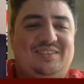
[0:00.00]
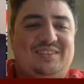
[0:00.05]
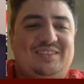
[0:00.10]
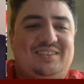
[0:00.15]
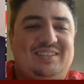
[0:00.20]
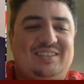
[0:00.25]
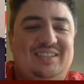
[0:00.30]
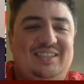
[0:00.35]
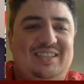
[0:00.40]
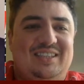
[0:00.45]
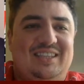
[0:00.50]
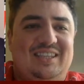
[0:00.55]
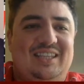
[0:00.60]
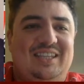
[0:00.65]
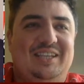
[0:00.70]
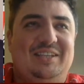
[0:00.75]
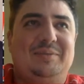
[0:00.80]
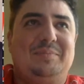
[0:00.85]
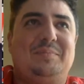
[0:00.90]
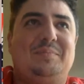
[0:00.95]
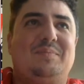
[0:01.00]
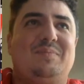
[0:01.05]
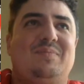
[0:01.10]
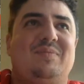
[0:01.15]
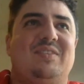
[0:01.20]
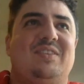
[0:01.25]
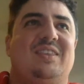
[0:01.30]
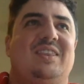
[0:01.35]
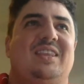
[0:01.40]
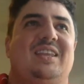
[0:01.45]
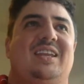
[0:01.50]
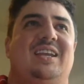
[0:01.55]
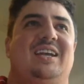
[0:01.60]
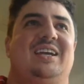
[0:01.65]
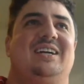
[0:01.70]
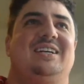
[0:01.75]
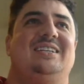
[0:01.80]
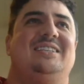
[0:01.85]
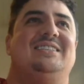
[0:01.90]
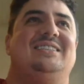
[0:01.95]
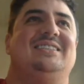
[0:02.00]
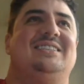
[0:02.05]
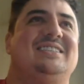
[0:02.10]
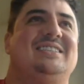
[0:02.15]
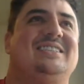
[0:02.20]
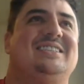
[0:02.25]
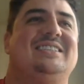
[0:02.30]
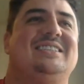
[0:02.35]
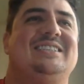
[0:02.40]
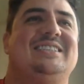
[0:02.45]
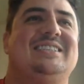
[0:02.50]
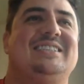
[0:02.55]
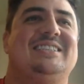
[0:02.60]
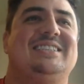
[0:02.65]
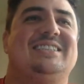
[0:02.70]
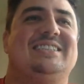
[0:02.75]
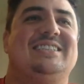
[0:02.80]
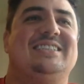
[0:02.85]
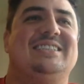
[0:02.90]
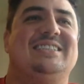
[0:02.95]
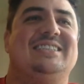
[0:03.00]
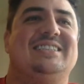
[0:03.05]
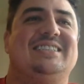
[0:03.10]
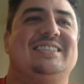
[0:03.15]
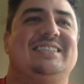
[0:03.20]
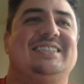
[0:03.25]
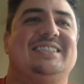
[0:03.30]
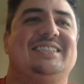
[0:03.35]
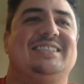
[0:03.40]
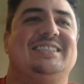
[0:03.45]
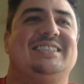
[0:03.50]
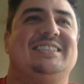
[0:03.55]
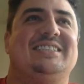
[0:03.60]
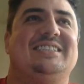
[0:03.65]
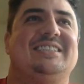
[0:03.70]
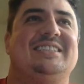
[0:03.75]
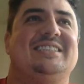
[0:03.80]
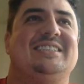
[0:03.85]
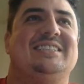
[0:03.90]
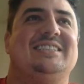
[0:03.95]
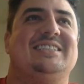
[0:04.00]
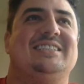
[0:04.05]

(silent)